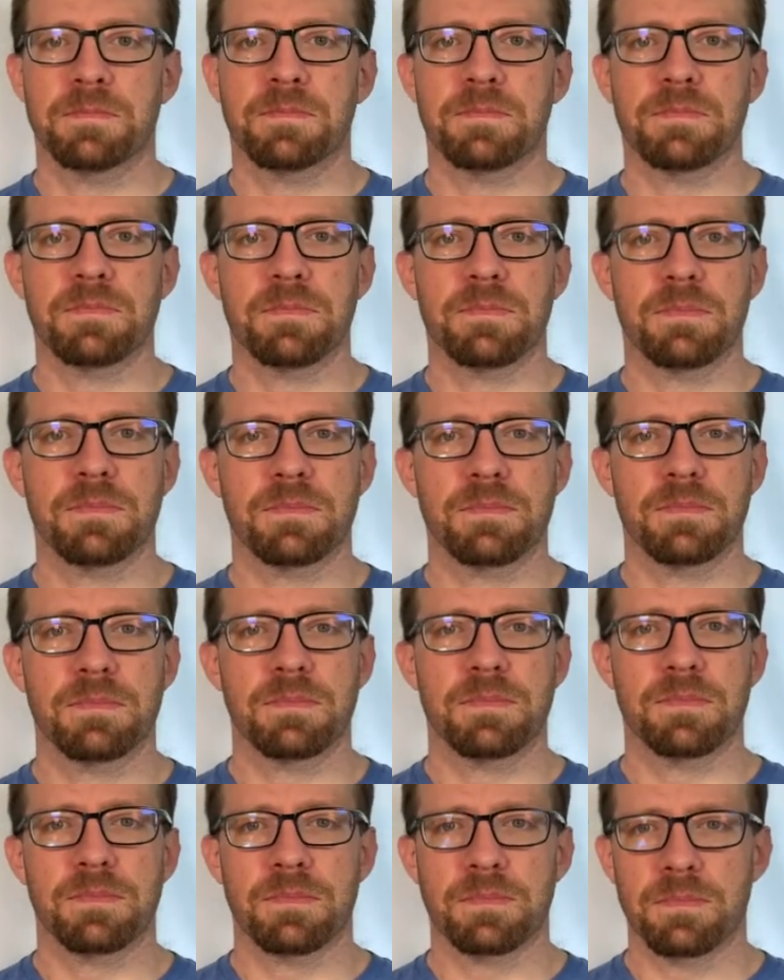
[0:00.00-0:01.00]

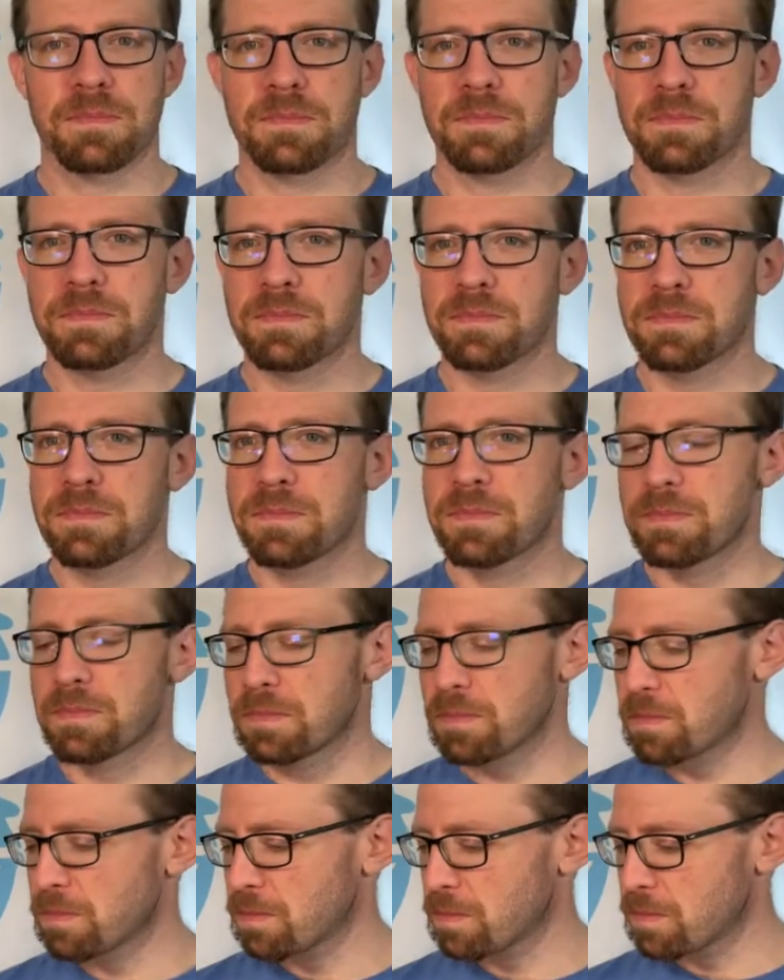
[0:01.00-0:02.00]

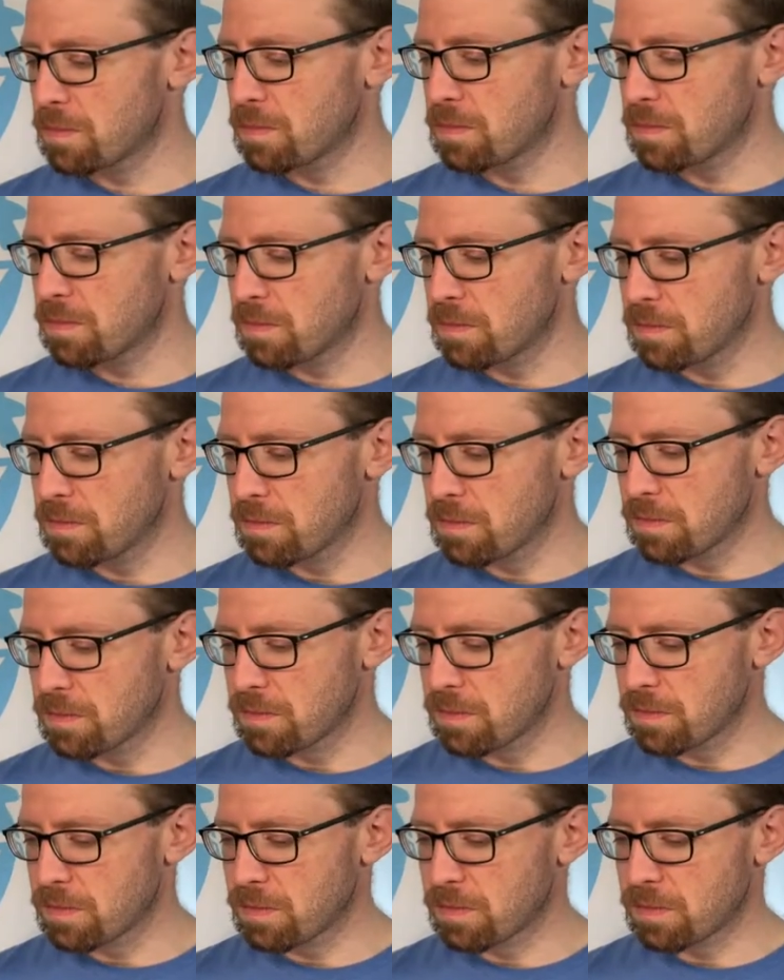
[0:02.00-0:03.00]

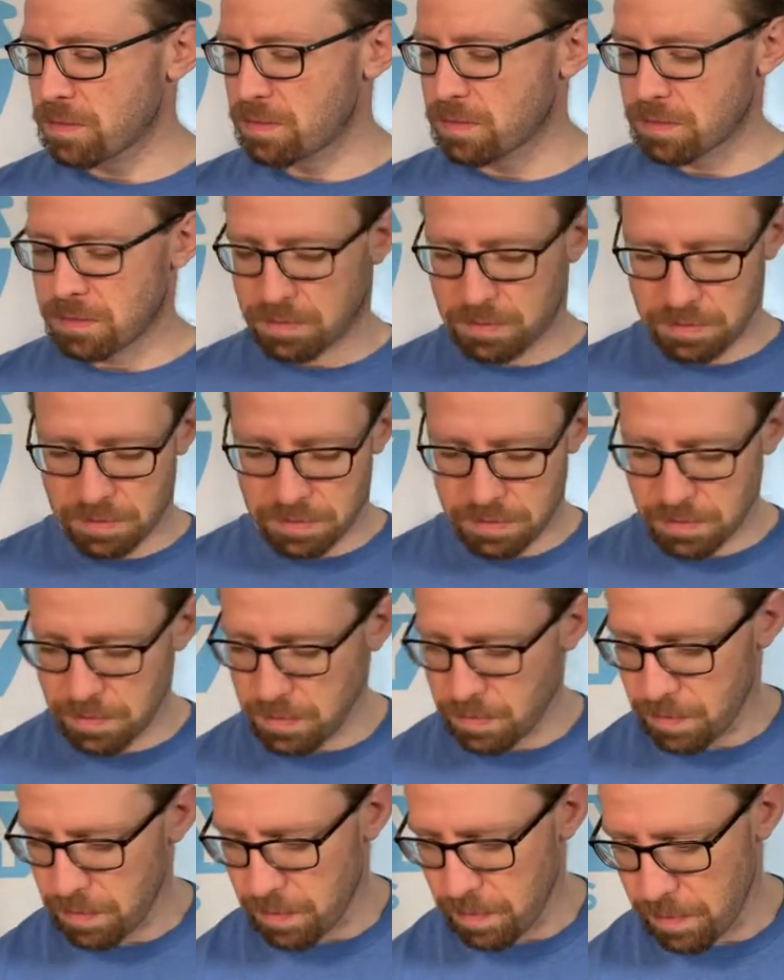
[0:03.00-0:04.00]

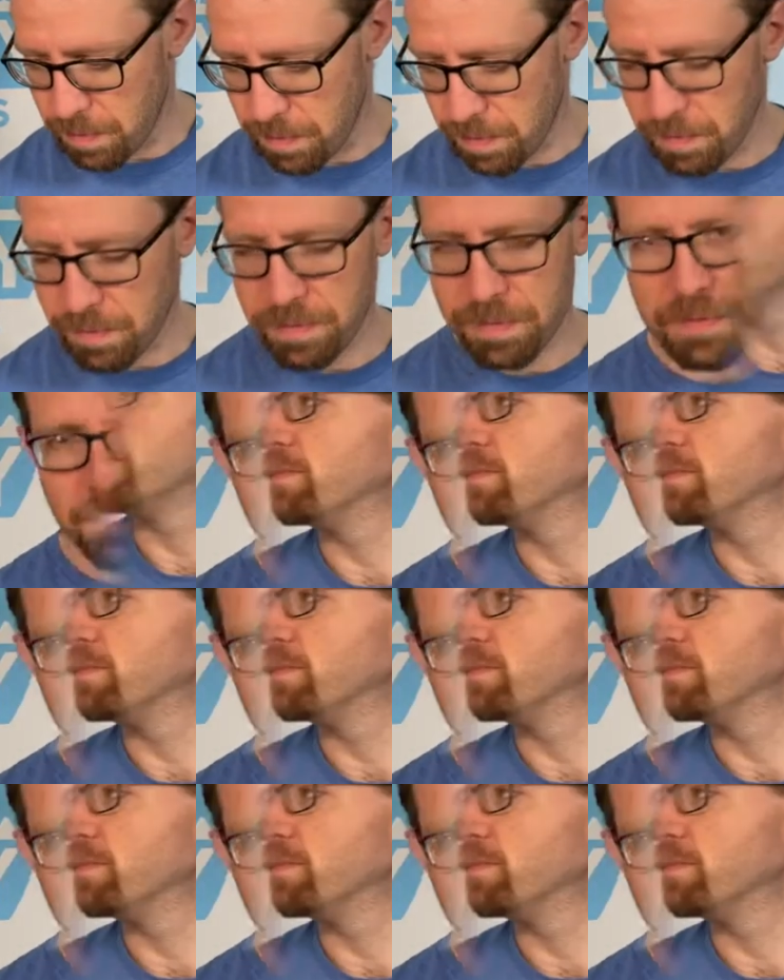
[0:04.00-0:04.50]
(silent)